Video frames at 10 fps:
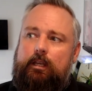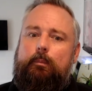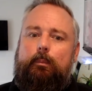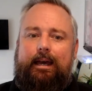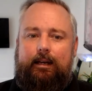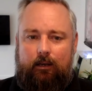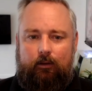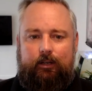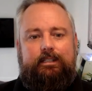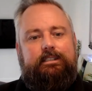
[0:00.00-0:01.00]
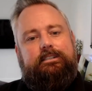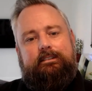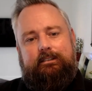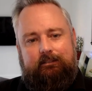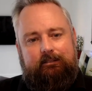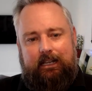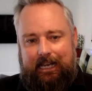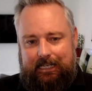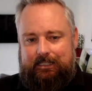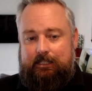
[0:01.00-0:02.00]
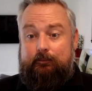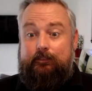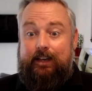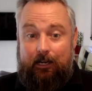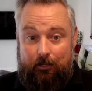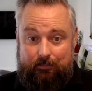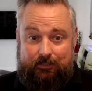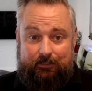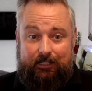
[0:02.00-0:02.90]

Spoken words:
command line is developed,